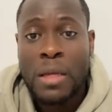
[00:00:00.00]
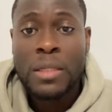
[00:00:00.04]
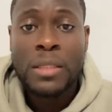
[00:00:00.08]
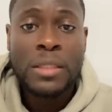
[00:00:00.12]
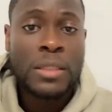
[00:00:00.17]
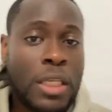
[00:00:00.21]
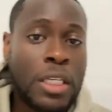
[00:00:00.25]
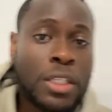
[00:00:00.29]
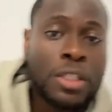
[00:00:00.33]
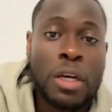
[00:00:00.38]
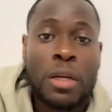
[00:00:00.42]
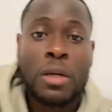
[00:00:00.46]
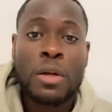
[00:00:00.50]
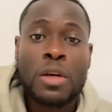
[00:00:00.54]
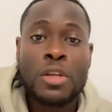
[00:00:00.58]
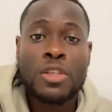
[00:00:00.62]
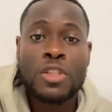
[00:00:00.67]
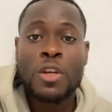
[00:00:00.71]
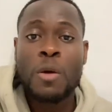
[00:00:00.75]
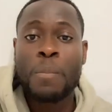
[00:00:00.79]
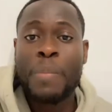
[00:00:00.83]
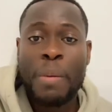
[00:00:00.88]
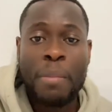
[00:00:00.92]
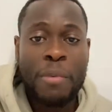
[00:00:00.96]
TikTok does
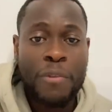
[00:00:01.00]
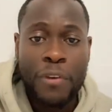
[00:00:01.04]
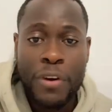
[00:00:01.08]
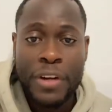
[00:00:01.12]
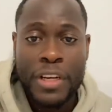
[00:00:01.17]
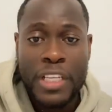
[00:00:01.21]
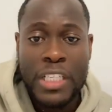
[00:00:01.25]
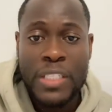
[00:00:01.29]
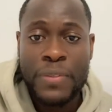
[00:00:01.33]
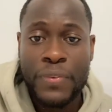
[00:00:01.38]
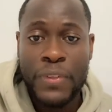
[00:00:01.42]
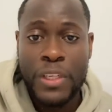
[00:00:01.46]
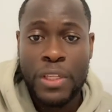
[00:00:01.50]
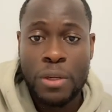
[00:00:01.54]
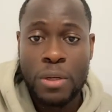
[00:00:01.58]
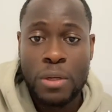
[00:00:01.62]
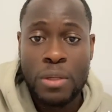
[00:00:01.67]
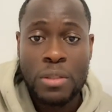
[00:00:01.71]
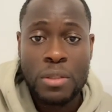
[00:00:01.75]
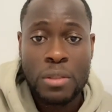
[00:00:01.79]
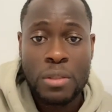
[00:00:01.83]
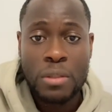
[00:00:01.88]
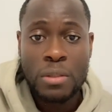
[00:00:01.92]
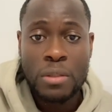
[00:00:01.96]
not pay me for these
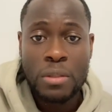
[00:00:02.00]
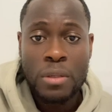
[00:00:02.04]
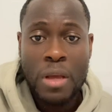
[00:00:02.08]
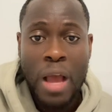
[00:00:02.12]
videos.